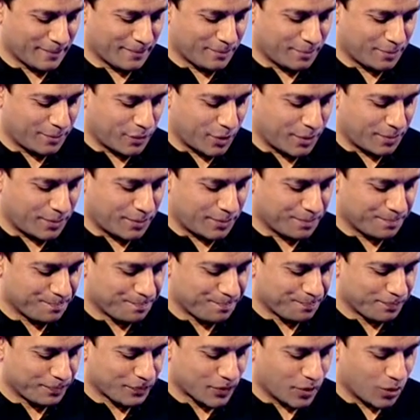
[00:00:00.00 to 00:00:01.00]
Bob,
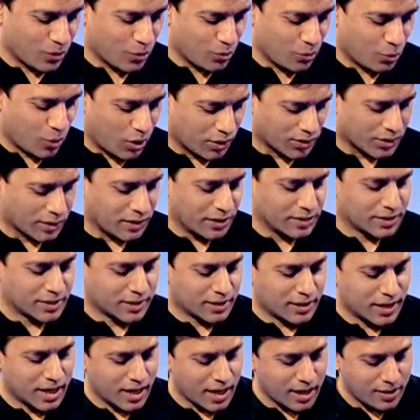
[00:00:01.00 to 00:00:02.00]
what is
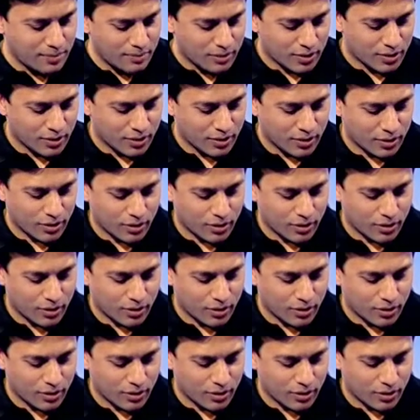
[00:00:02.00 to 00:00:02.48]
the name